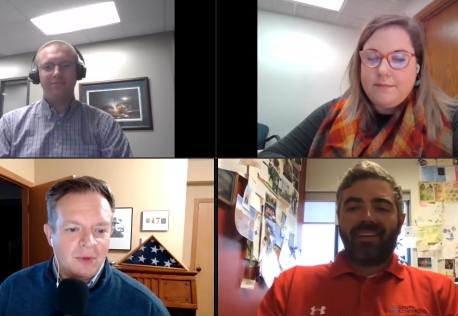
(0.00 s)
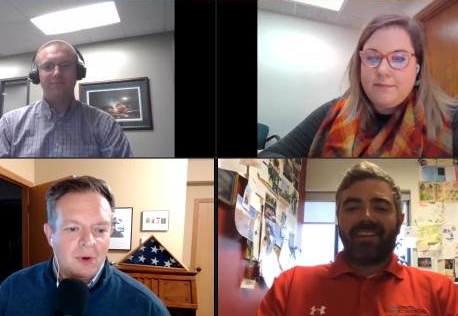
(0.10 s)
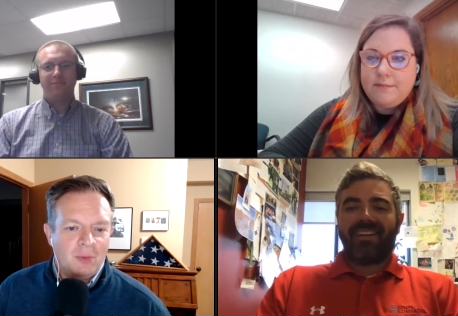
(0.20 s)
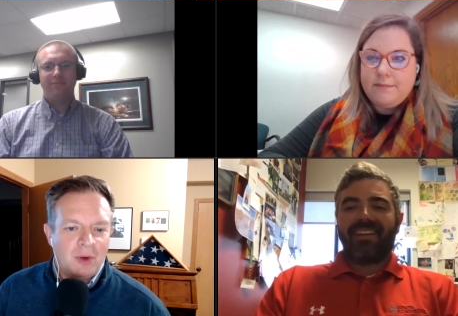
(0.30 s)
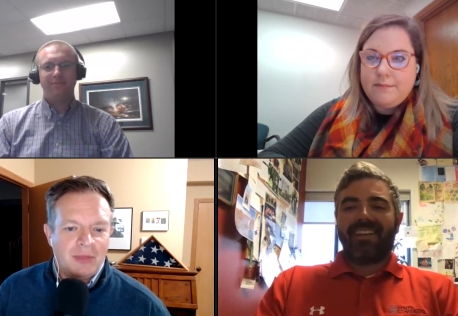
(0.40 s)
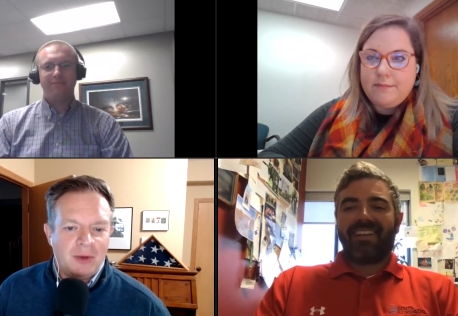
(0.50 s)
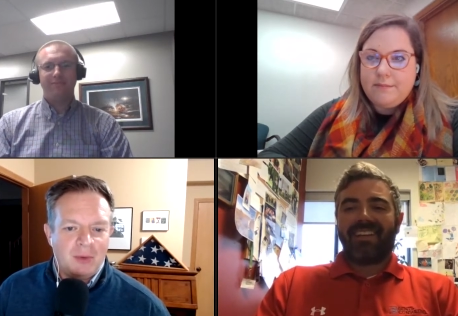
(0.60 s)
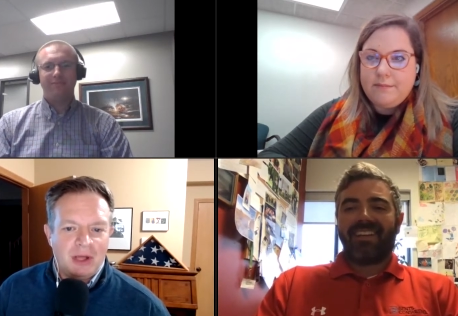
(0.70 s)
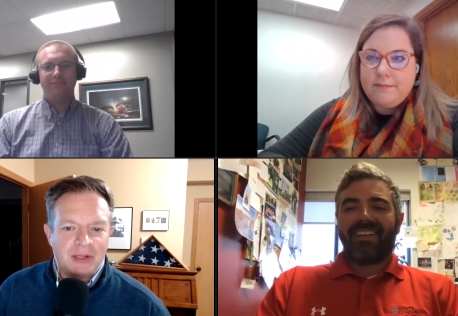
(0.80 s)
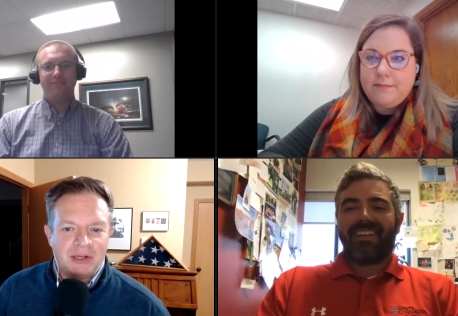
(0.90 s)
Speaker 1: Oh, I think
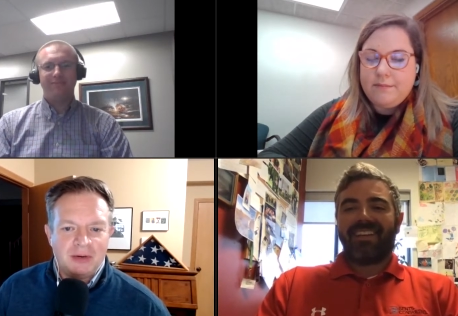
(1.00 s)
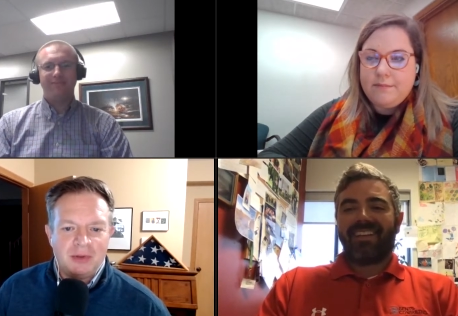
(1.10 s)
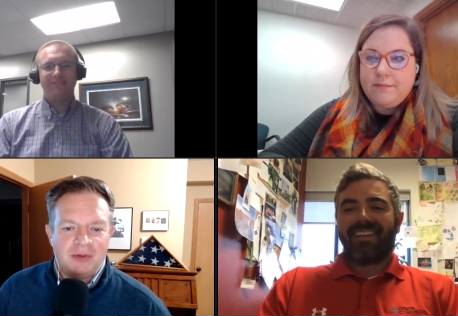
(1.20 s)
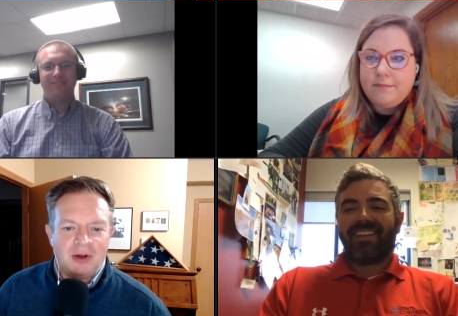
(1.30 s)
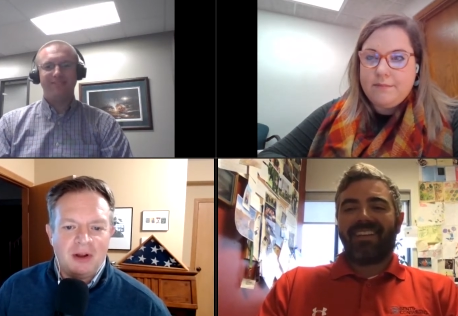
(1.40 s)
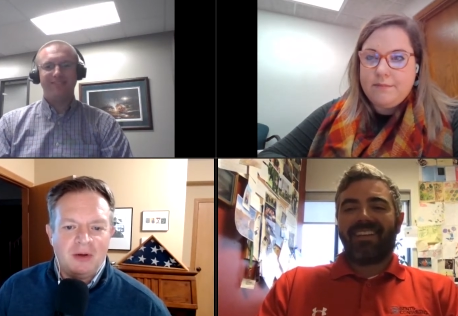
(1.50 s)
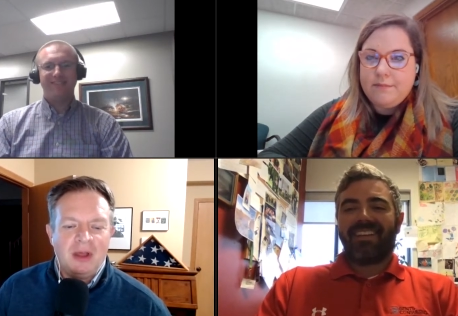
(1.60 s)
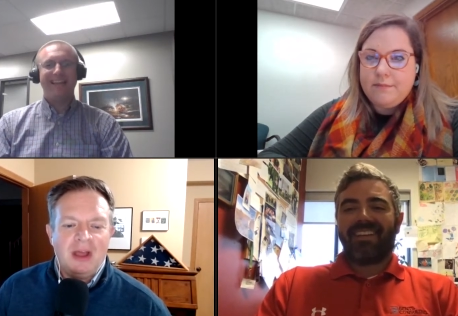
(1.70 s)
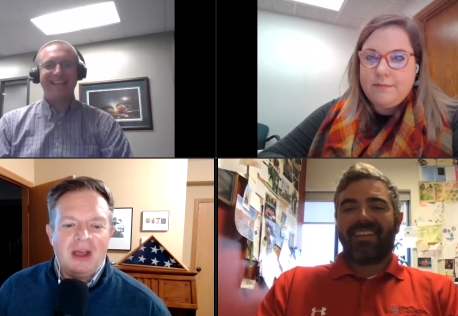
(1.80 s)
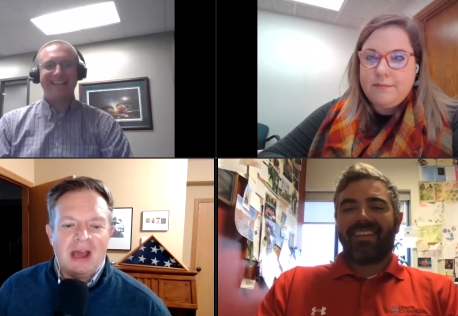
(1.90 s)
we lost Jeremy's
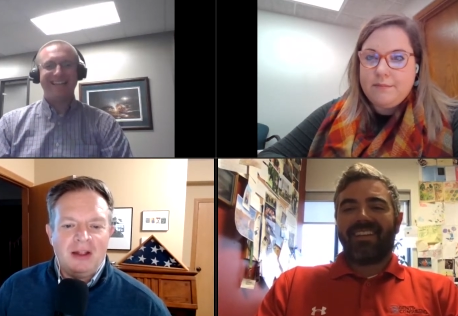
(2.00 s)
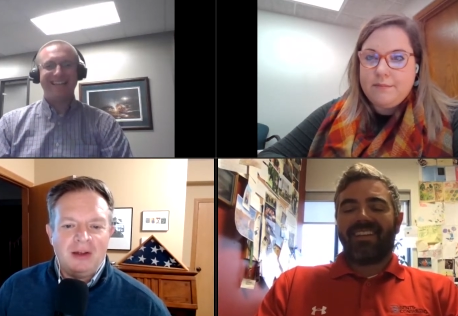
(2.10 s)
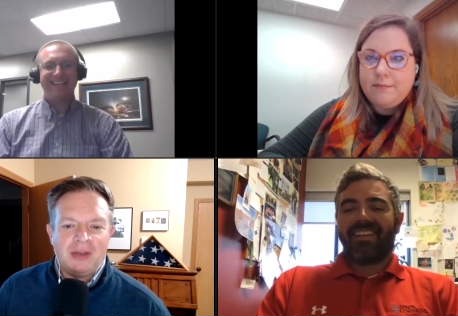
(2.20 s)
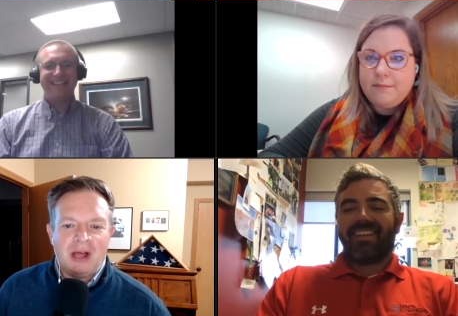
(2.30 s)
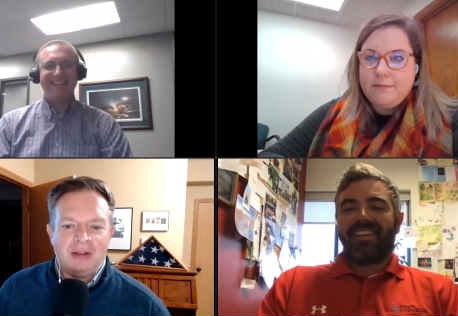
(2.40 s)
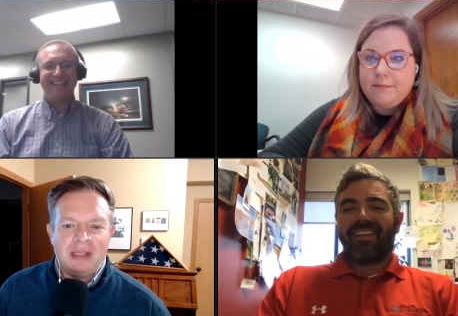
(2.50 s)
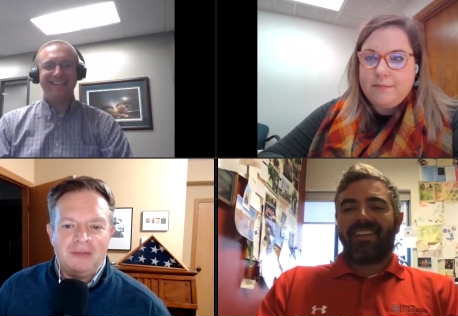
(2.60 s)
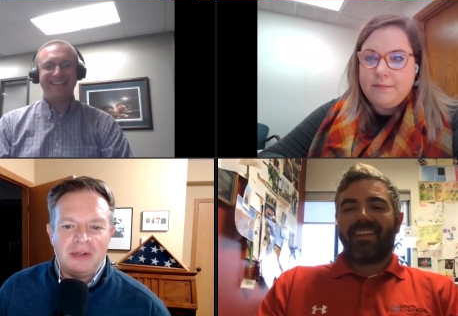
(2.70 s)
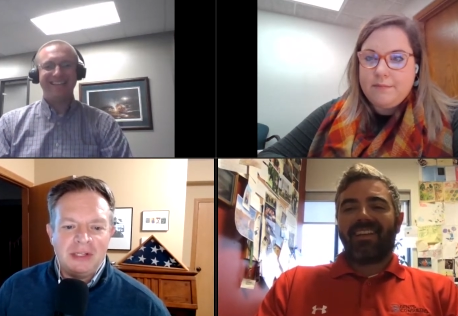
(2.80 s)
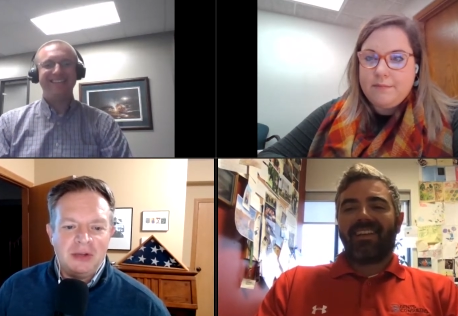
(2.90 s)
audio. Alex, I'll
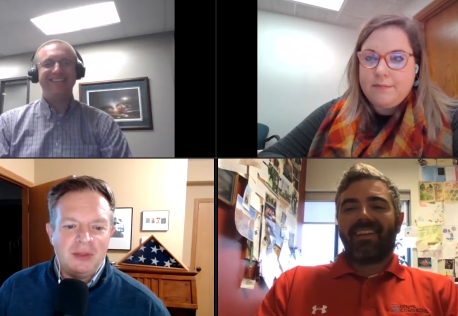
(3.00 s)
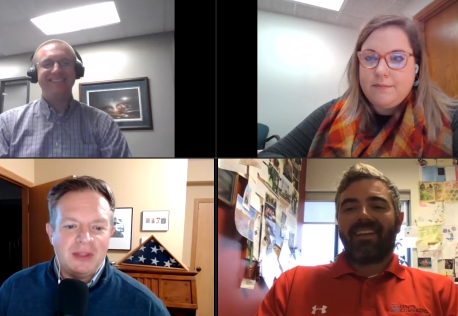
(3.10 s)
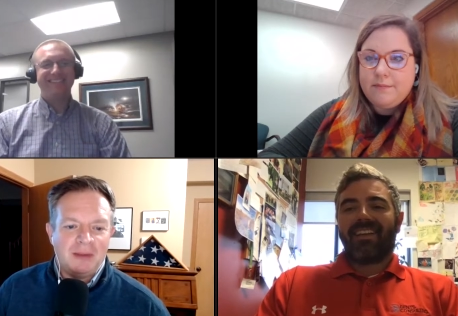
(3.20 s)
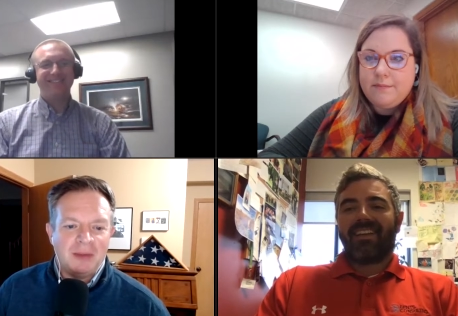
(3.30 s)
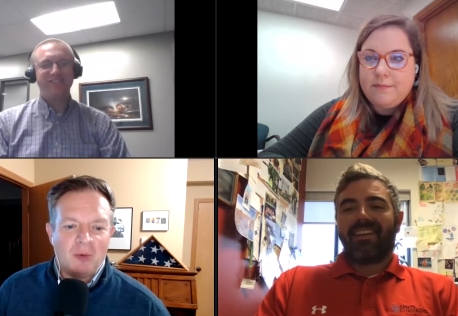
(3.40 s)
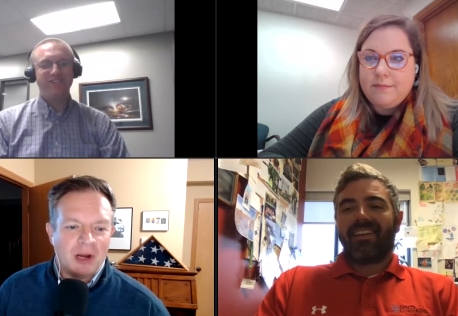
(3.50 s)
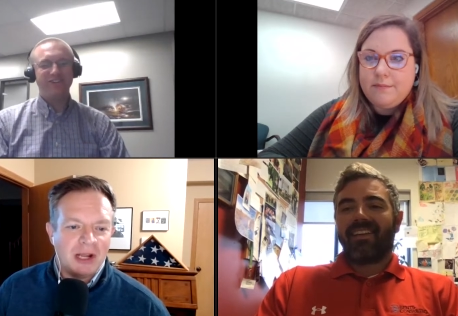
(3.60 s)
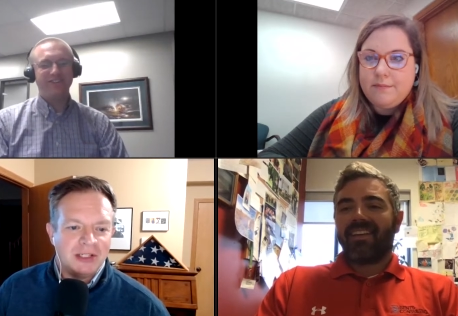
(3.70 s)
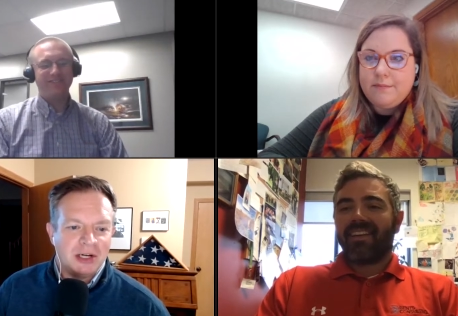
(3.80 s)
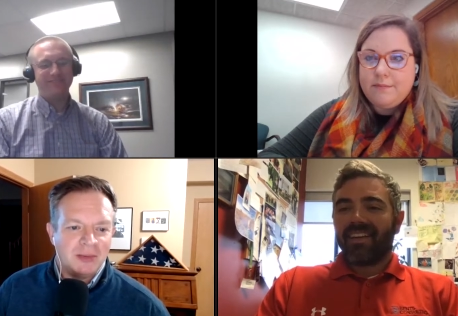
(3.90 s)
give it to you, and then I'm going to
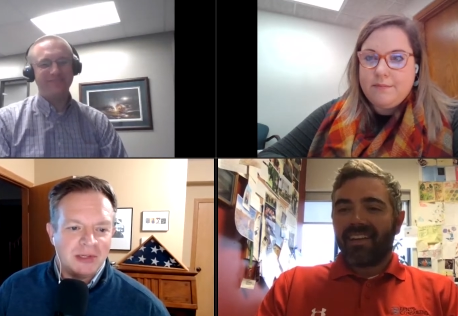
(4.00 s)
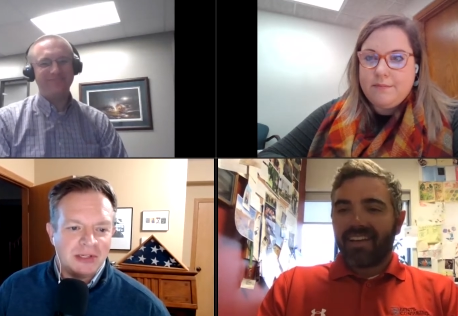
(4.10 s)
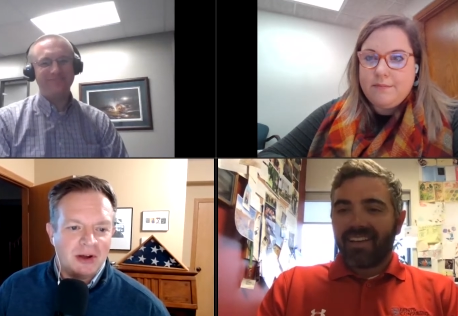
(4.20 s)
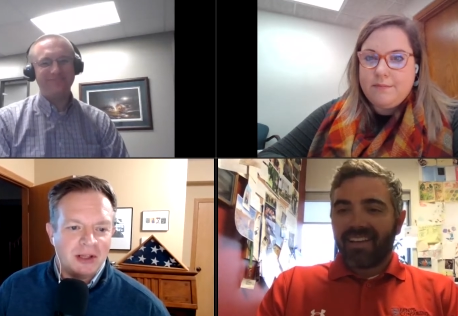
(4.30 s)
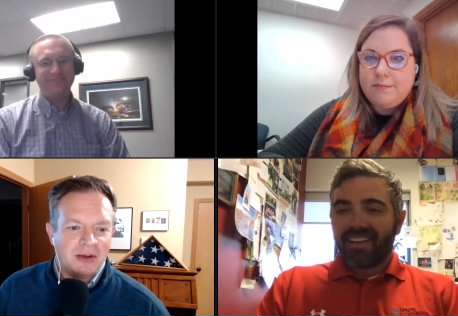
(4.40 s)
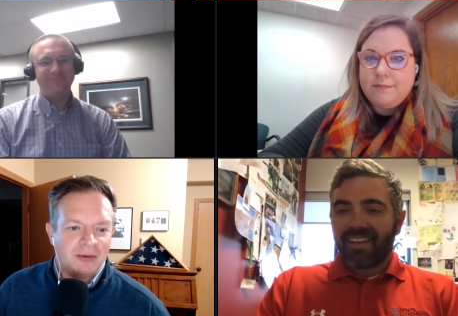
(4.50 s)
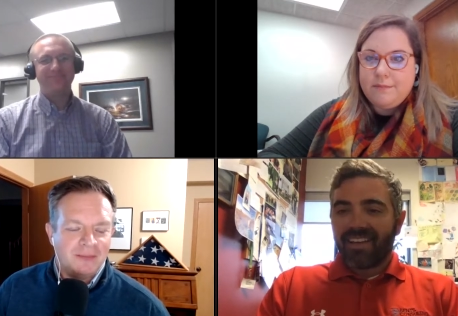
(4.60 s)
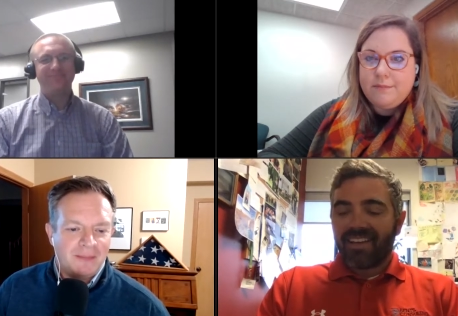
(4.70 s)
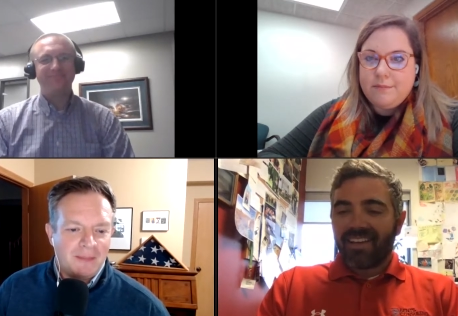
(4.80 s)
work on sure. Jeremy's audio.